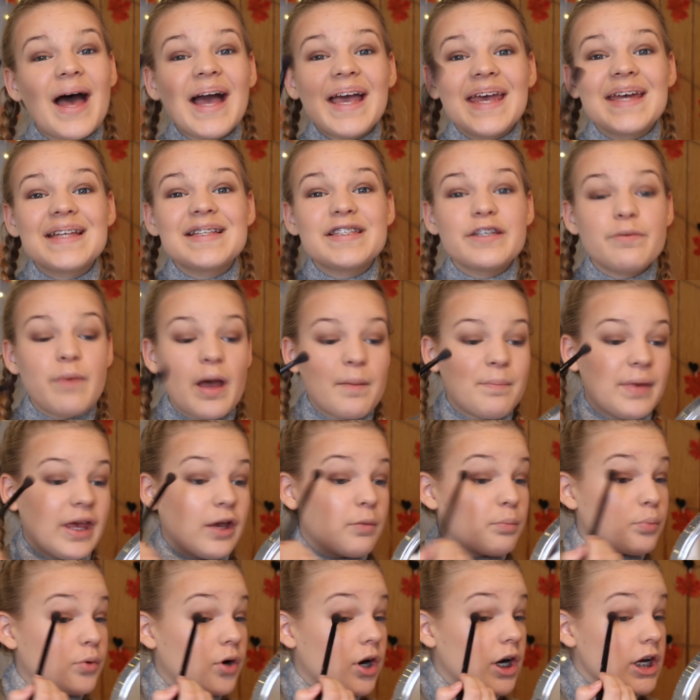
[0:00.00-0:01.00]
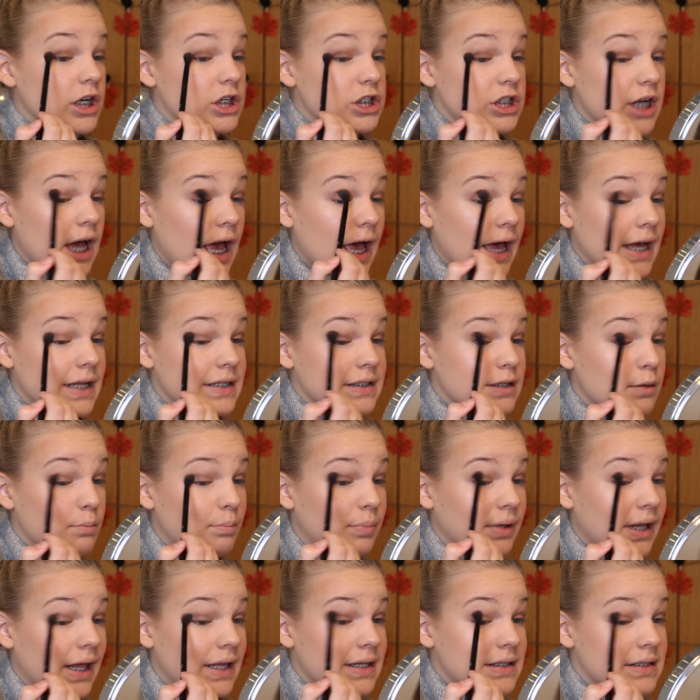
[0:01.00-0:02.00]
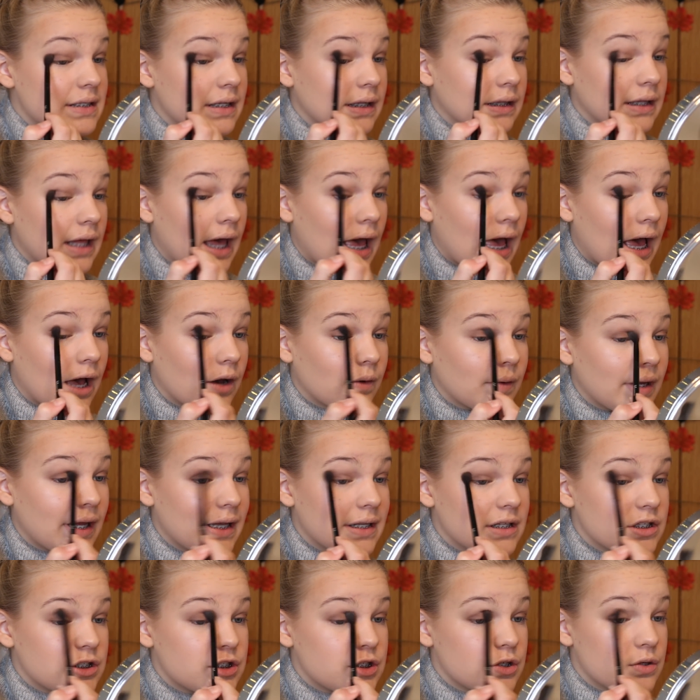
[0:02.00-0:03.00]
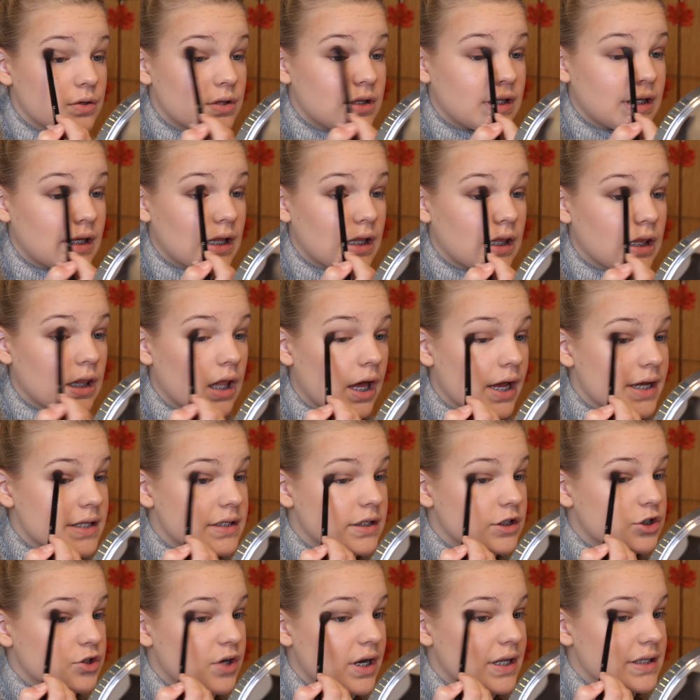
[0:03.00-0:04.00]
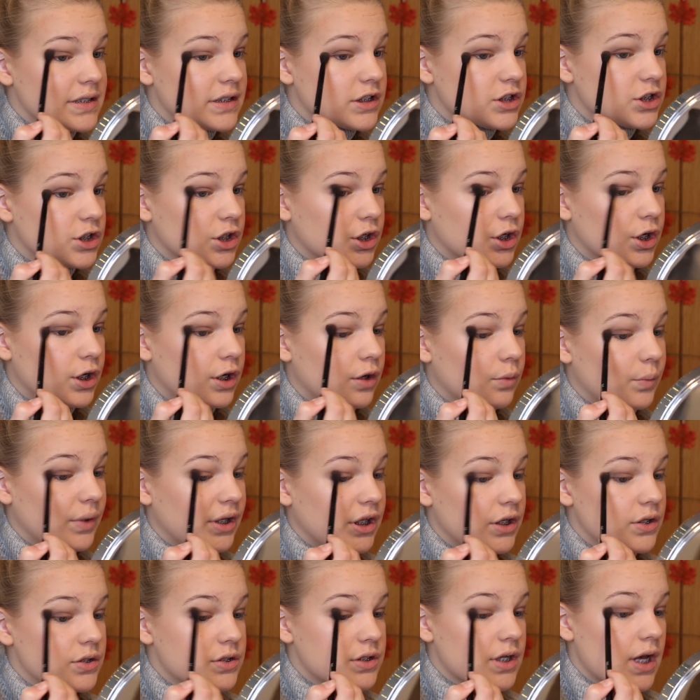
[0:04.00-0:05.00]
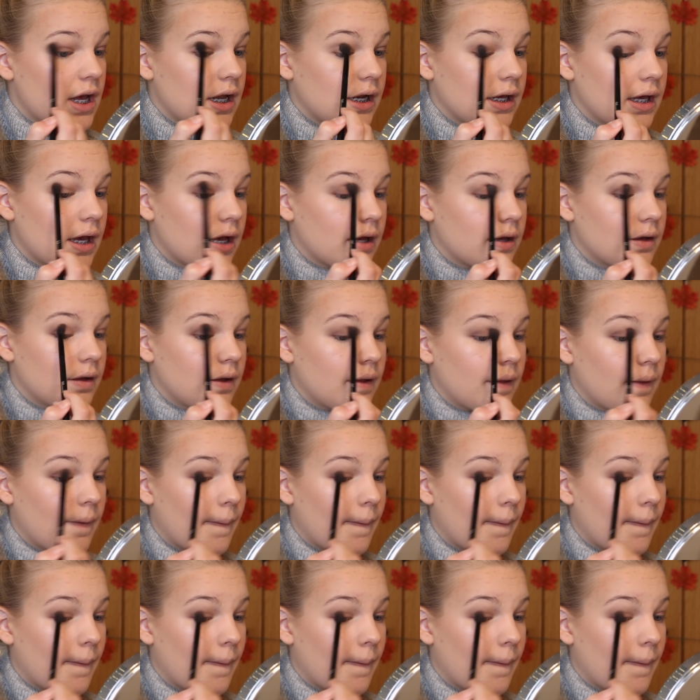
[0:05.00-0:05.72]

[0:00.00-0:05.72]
back into my big brush and blending that out into the lighter transition colour we used earlier.